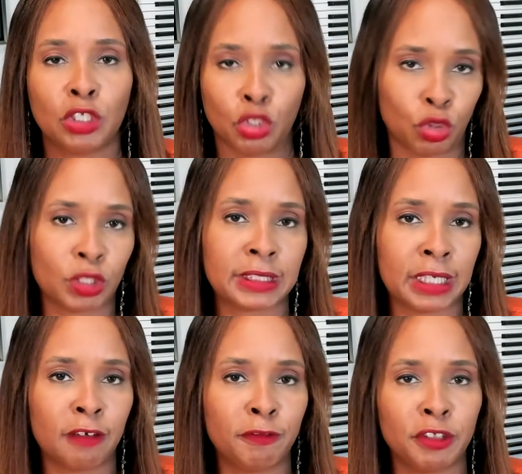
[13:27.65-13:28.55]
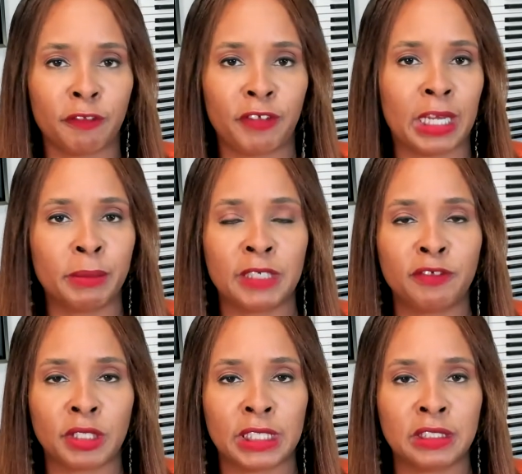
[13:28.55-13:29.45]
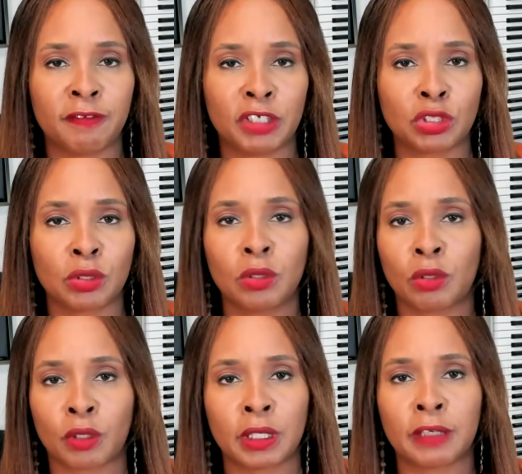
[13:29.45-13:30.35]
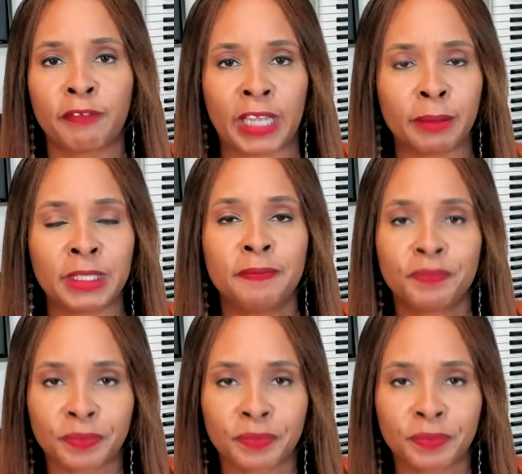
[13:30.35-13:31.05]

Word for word: yourself, your family, if you're individual or family,